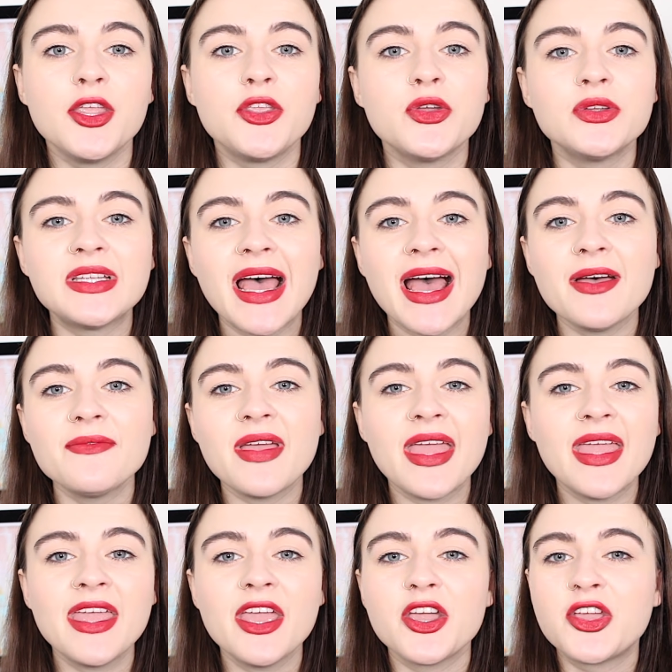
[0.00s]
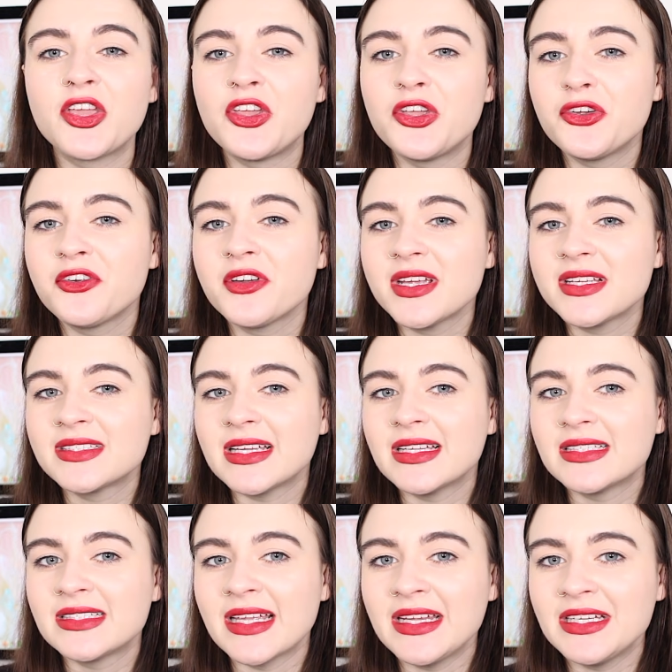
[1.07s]
You'd have a curious
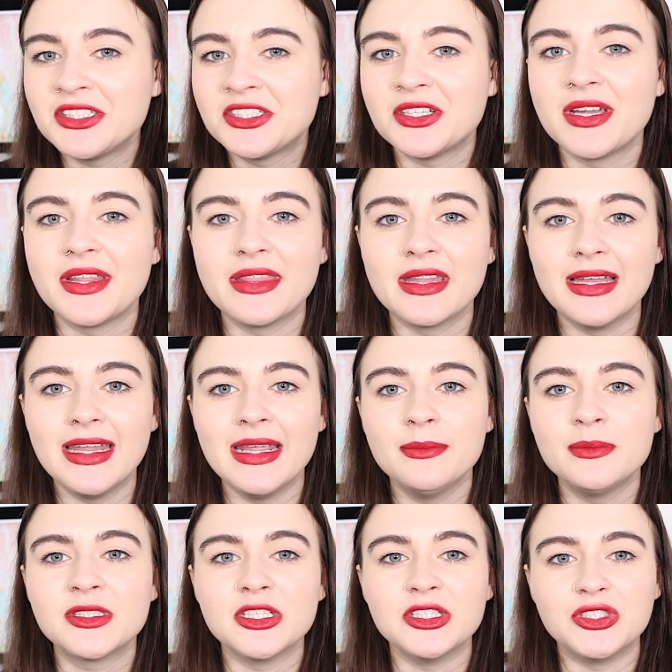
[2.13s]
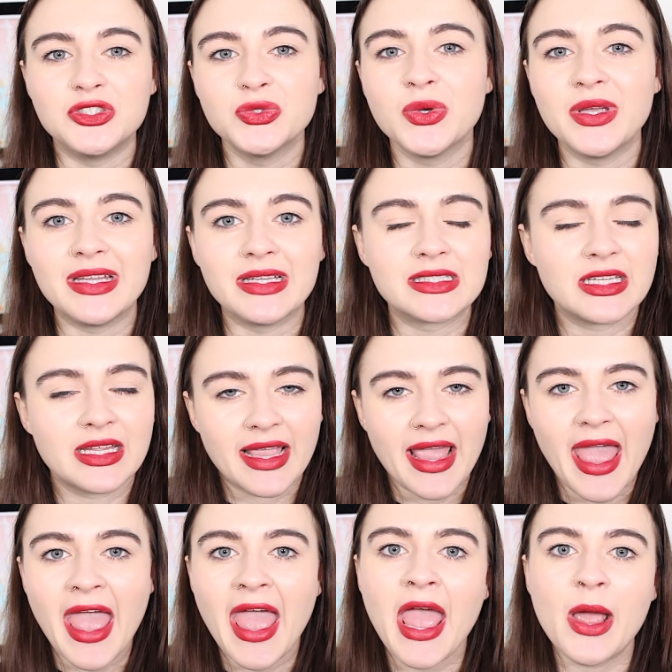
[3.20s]
sensation in the limbs and joints like
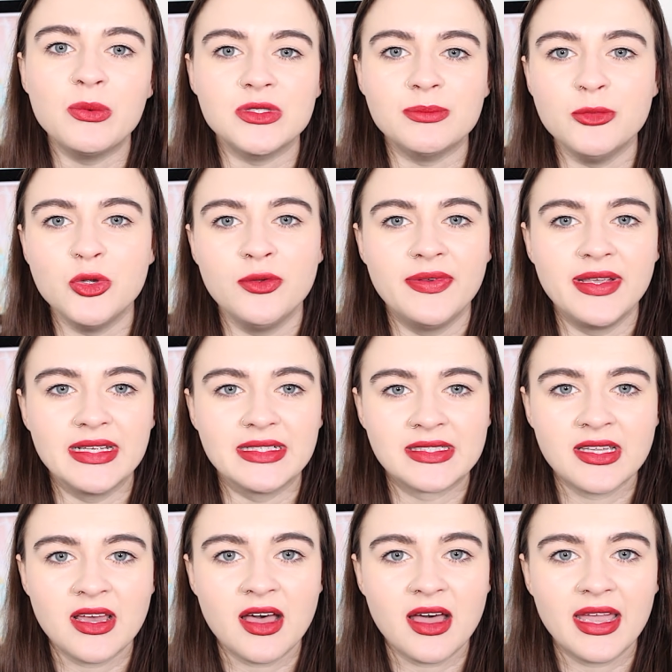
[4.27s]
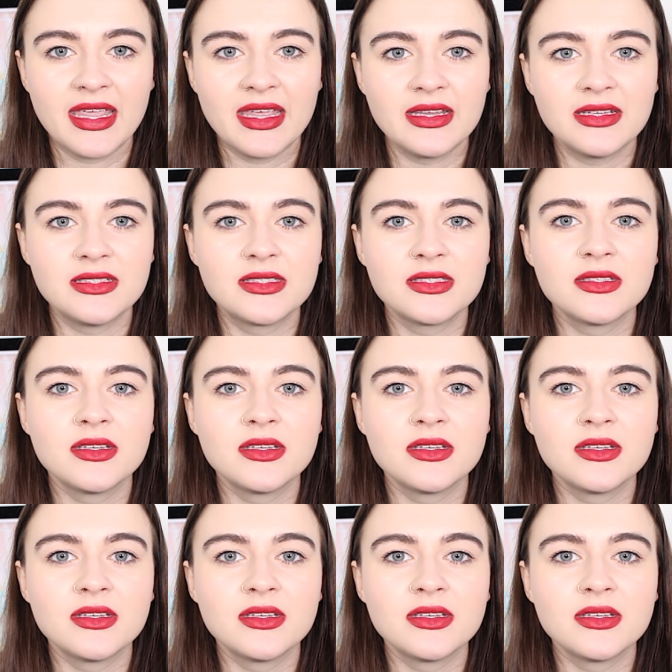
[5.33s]
air was moving inside.